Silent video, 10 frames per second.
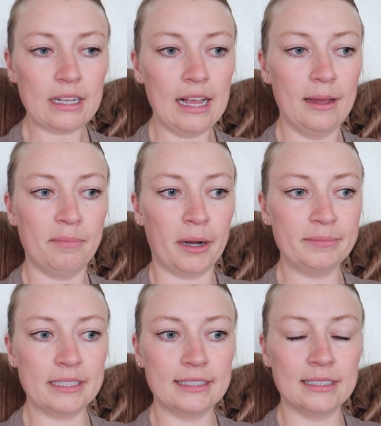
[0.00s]
I
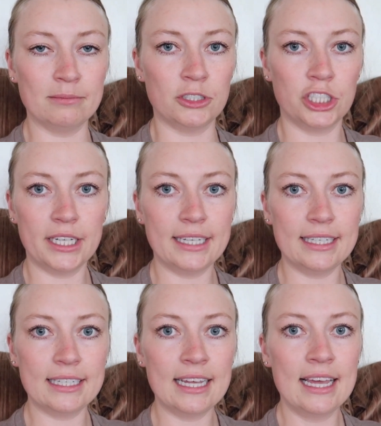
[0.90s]
popped us some
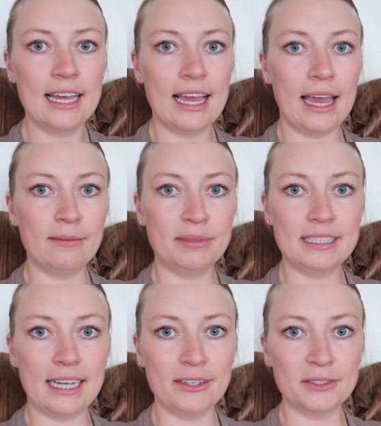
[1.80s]
chicken and
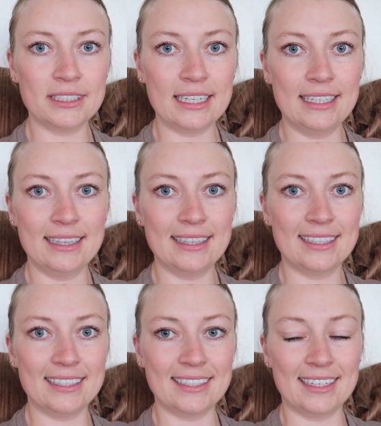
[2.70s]
potatoes in
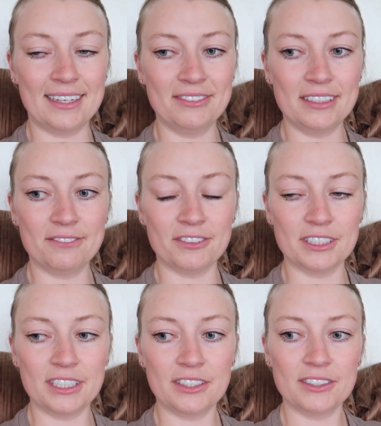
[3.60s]
the oven for
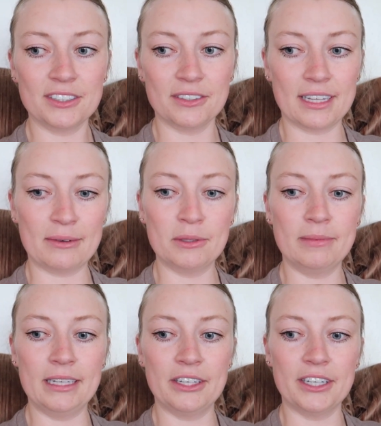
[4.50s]
dinner, so that will
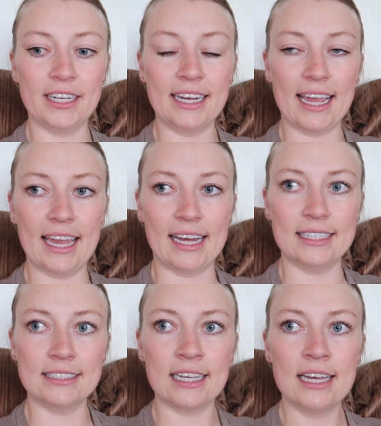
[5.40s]
be good.
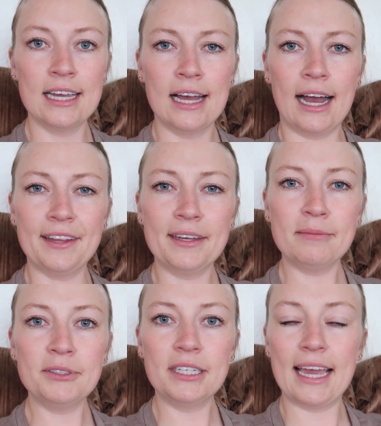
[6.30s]
And I think
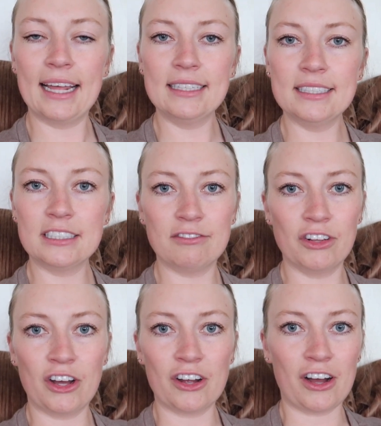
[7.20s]
I'm going to end this
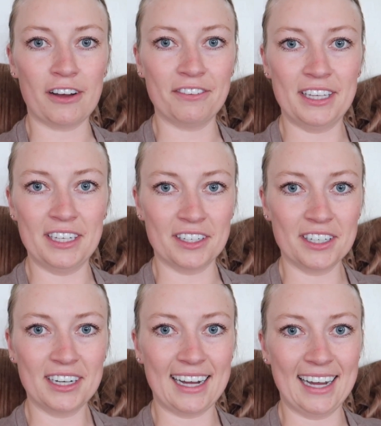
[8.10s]
vlog off
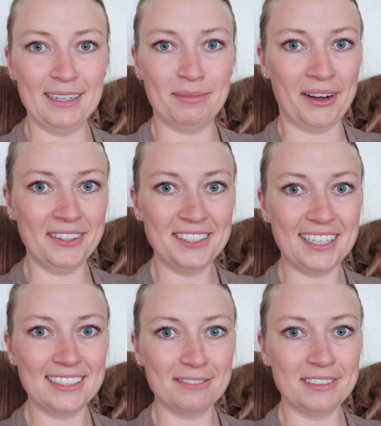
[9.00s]
here. I
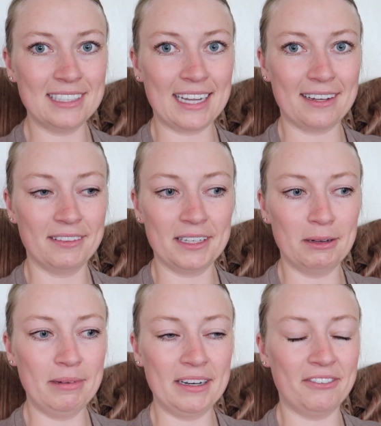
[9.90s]
apologize, it was like a
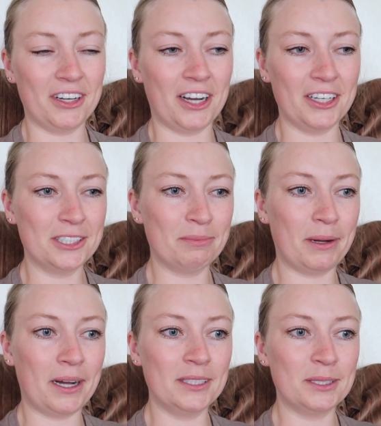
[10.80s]
little bit of a
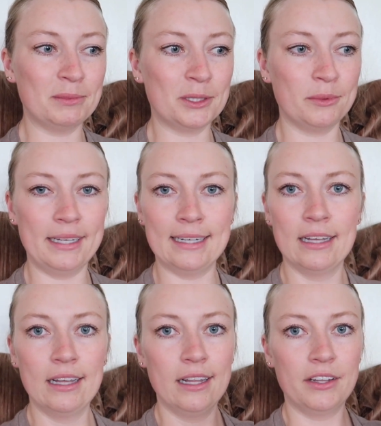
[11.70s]
hodgepodge between
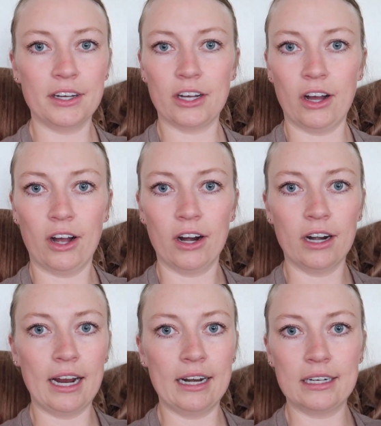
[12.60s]
the
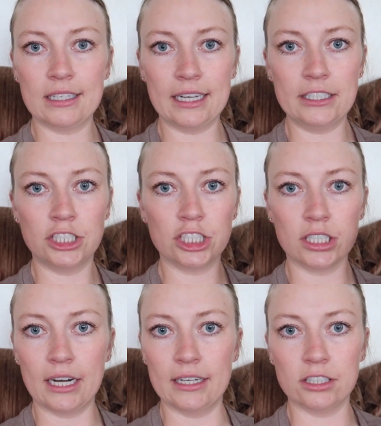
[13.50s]
car and
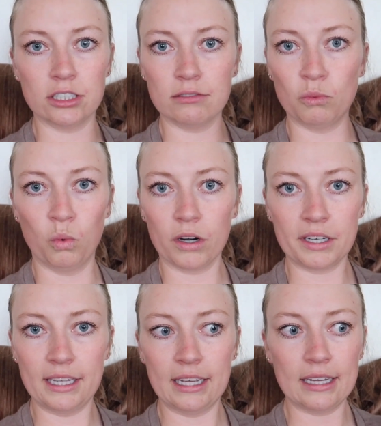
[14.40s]
Glacier and
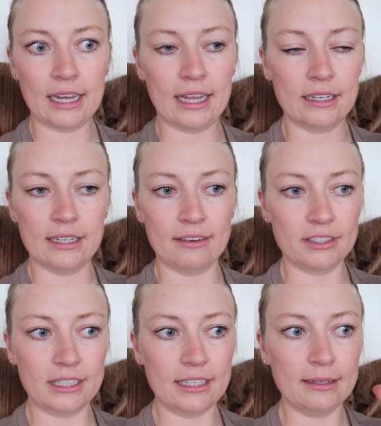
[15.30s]
working and
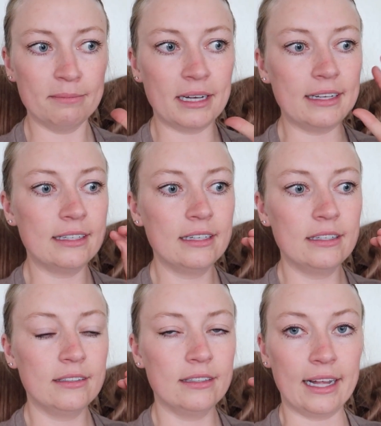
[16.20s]
everything, but
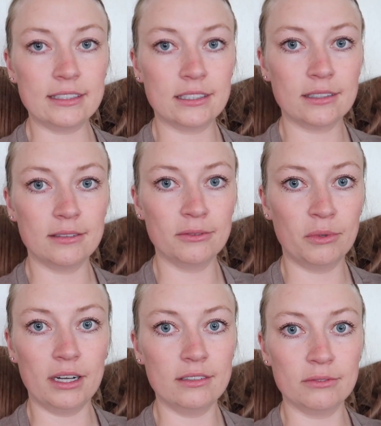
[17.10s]
that's
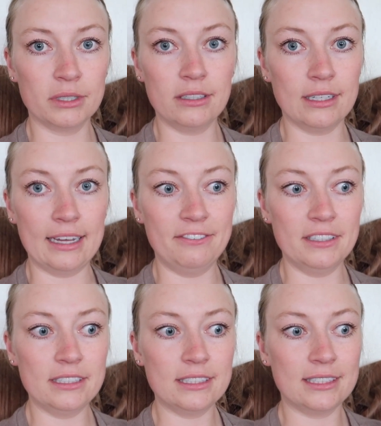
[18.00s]
what real life
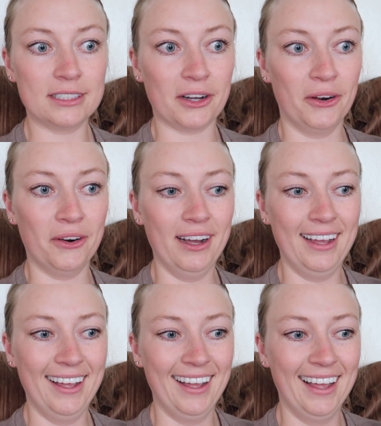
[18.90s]
is. So
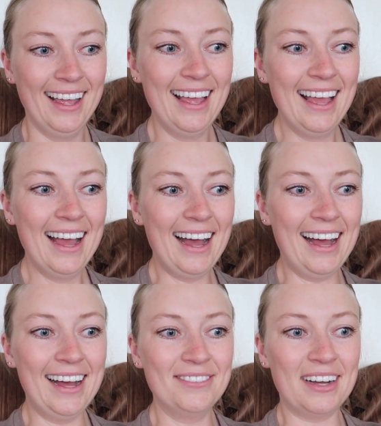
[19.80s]

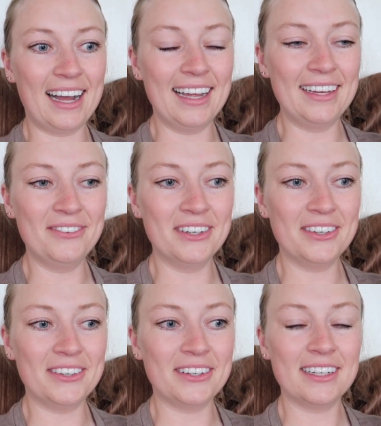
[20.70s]
I
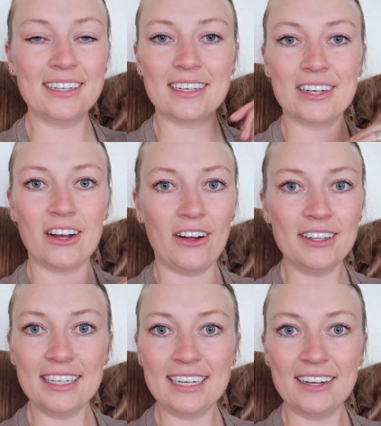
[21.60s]
will
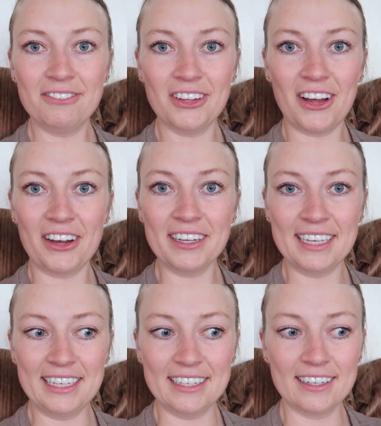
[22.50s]
call it a vlog
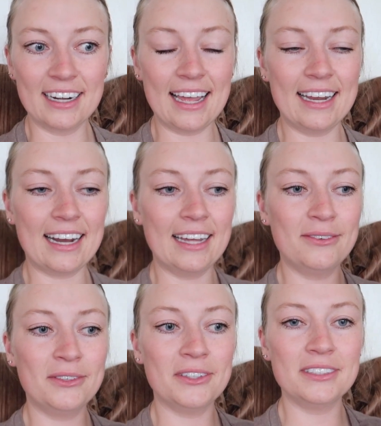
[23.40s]
here, and I
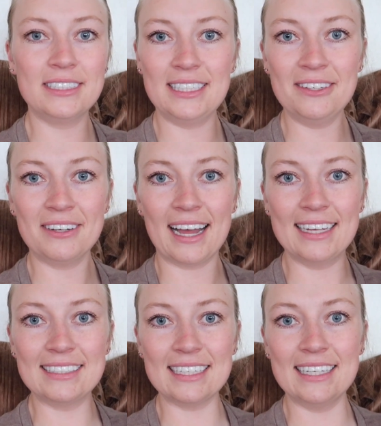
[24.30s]
will see you
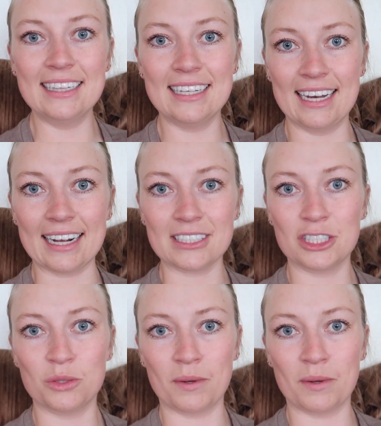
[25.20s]
guys in the next